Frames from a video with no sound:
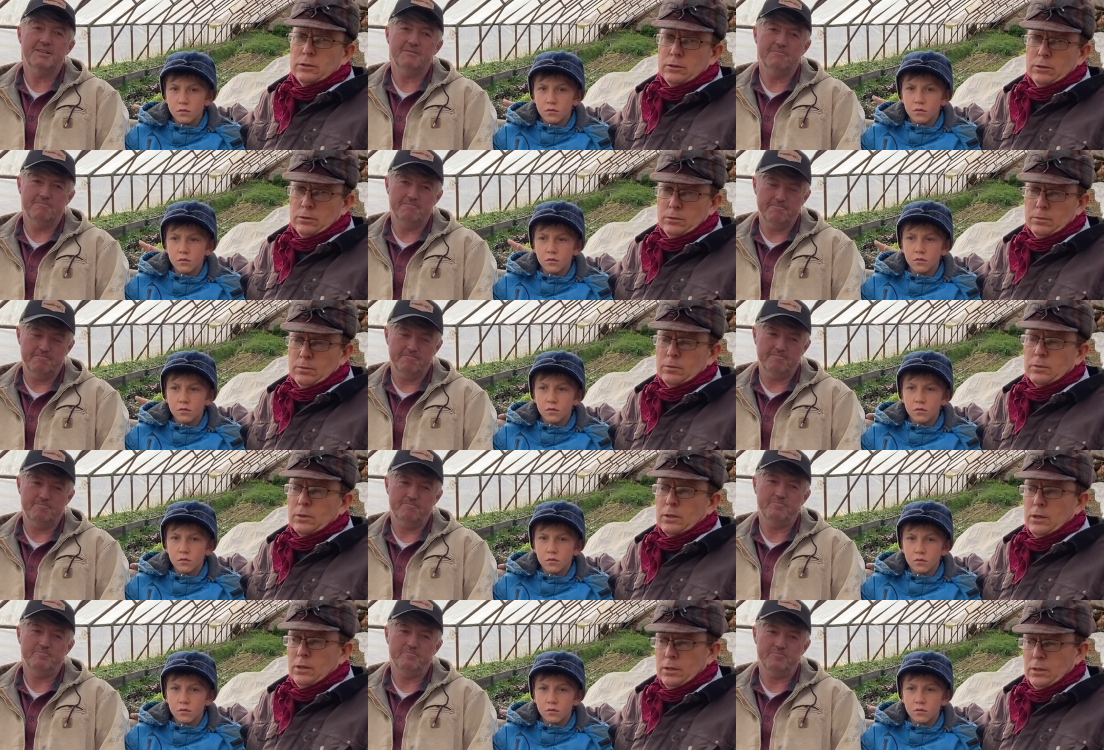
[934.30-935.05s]
Speaker 1: So
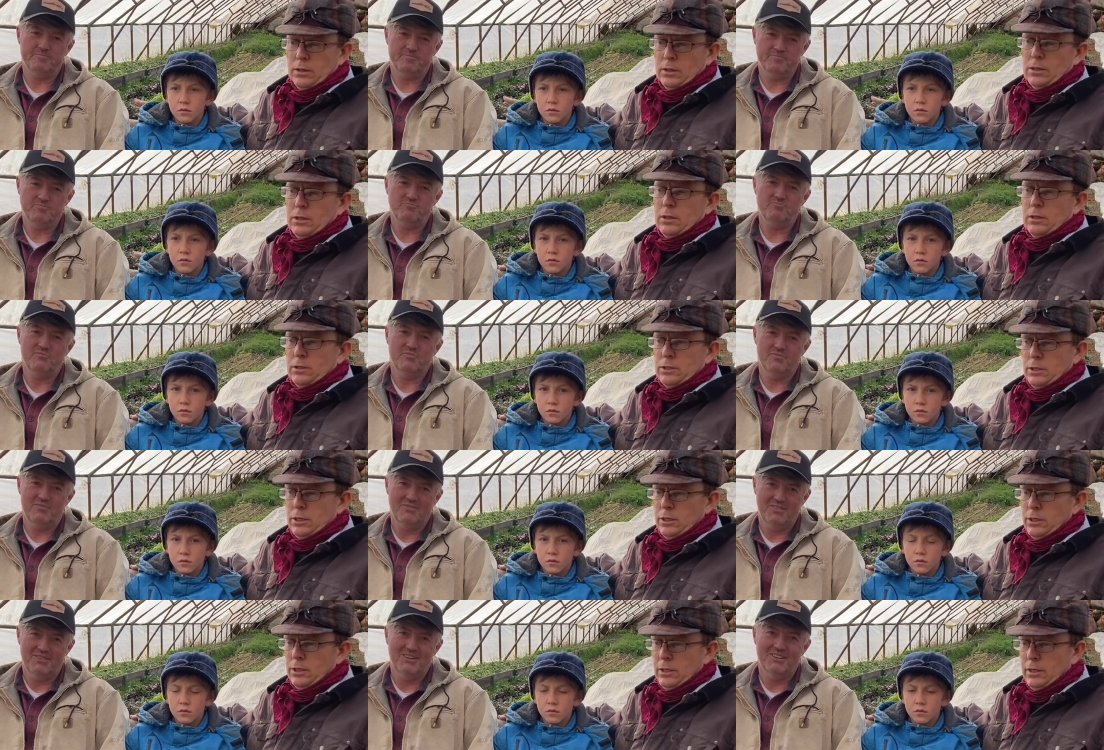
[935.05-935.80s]
it's a
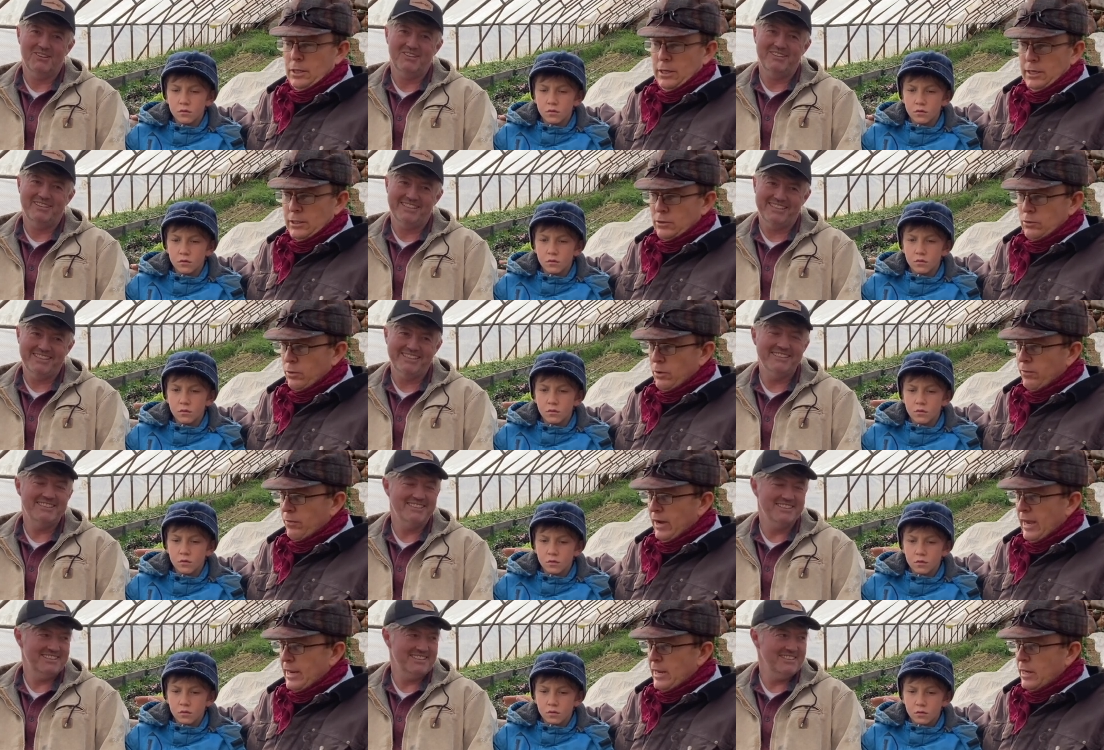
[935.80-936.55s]
good thing. So we
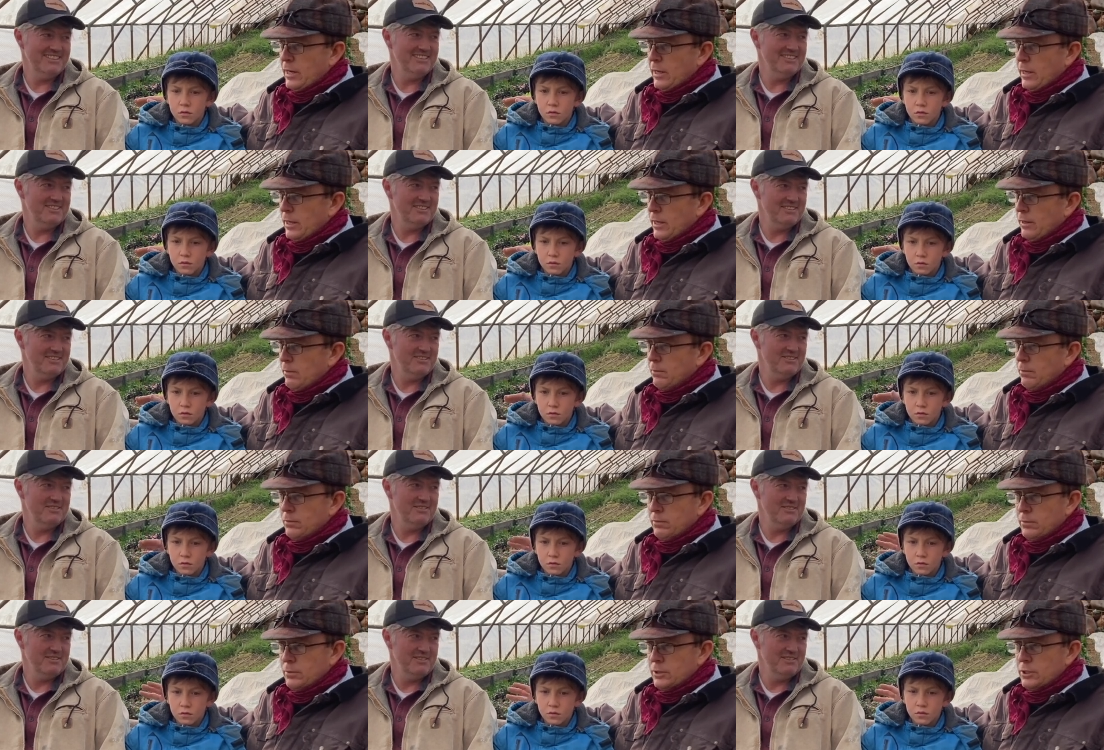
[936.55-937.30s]
invite you to
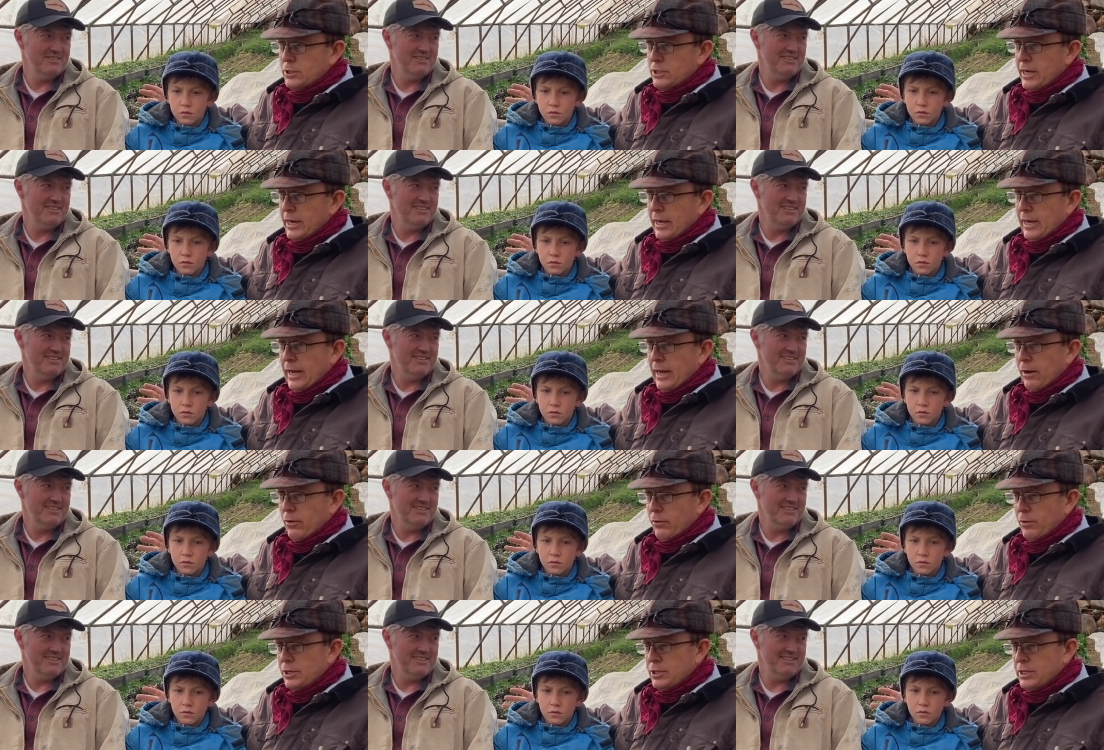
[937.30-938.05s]
to check it
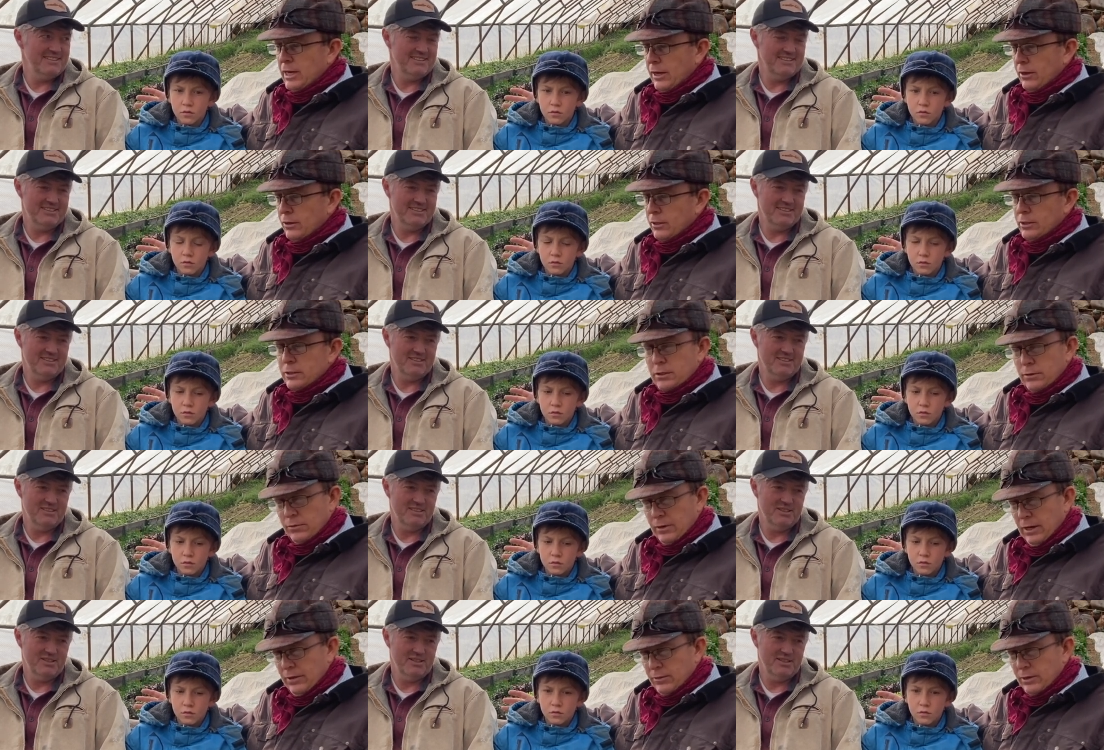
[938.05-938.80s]
out. Reach out to us if
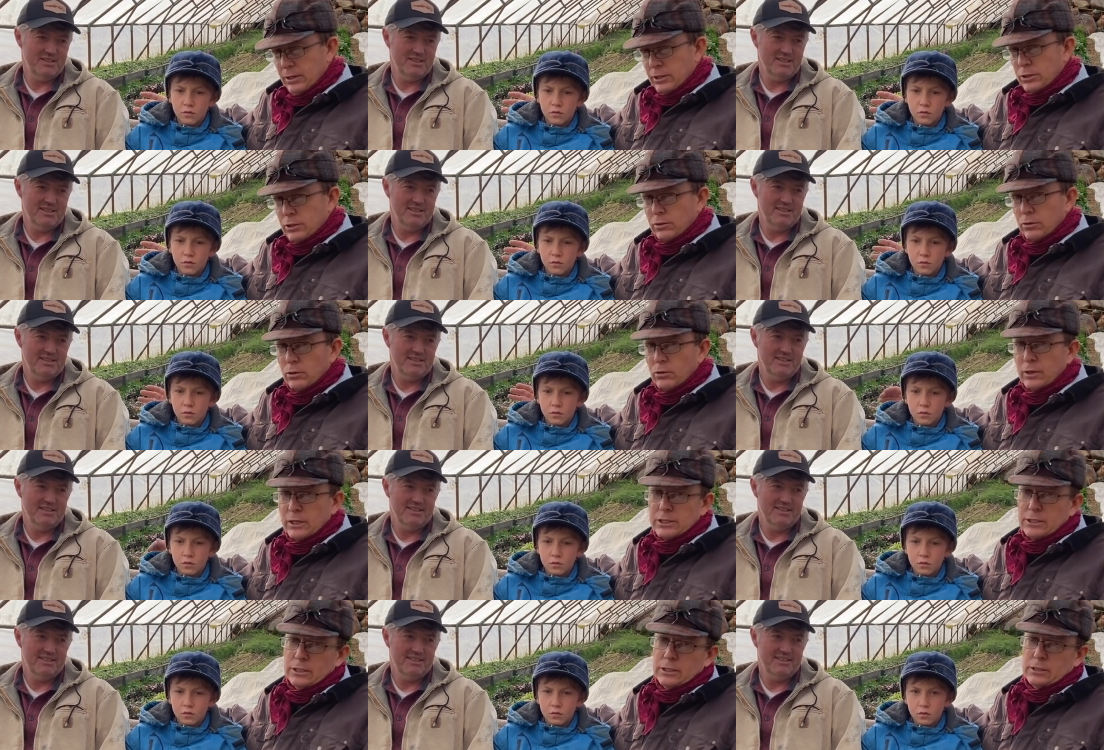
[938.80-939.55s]
you have additional
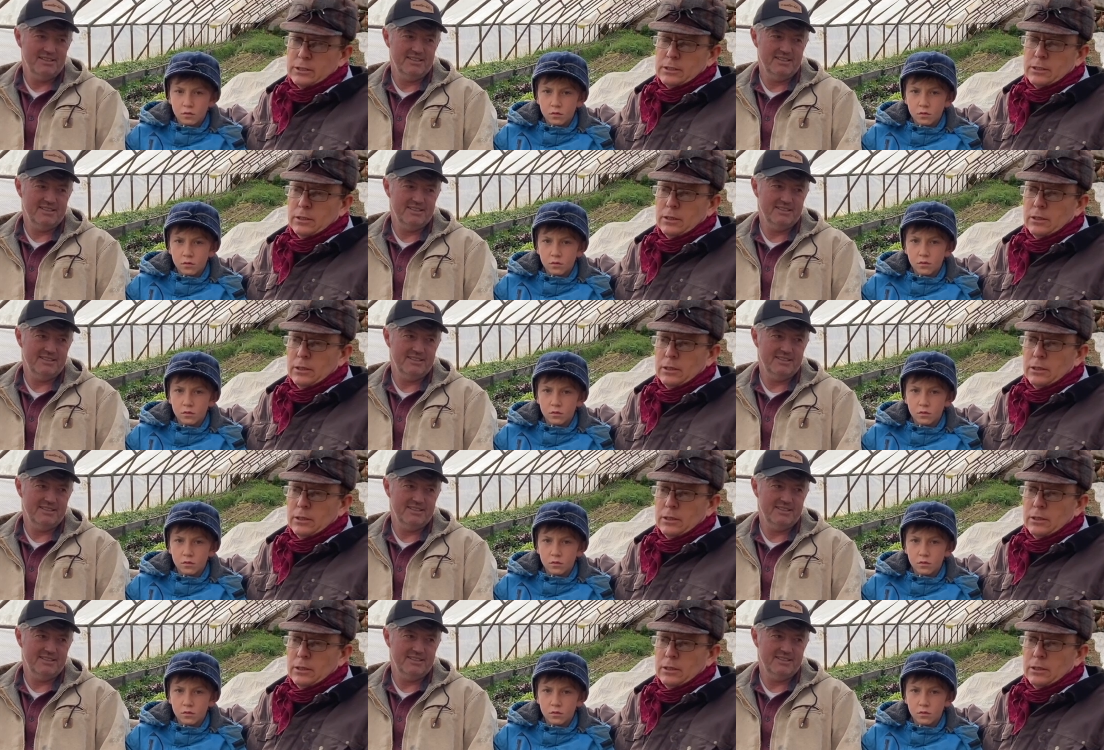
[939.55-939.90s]
questions.